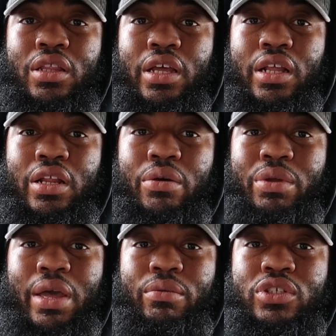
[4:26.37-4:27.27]
then they'll
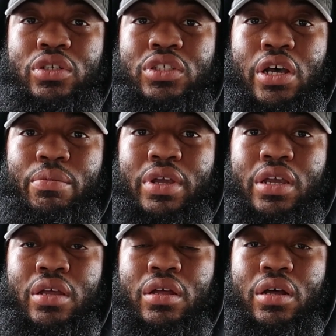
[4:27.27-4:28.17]
be able to tell
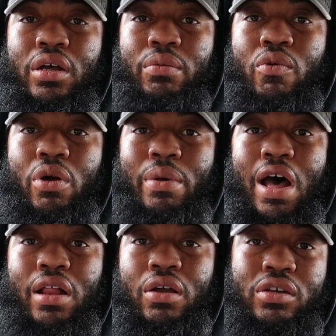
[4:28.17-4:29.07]
me uh, more
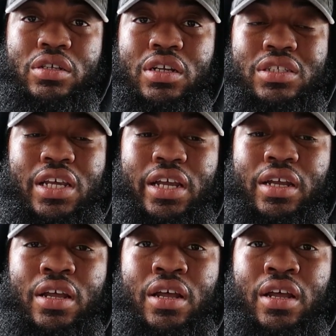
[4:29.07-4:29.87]
about how long it's going to take.